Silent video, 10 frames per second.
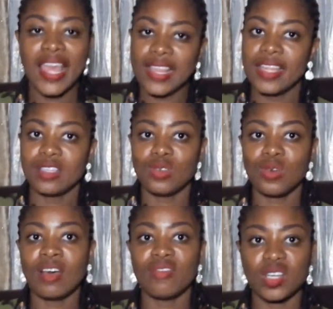and that
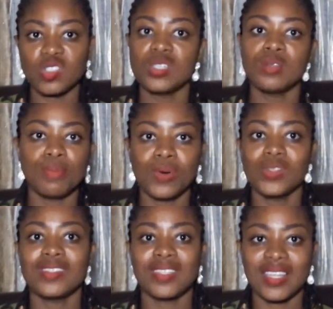you have actually
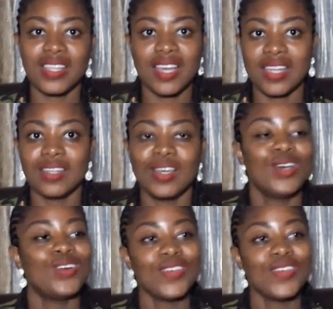bought the land.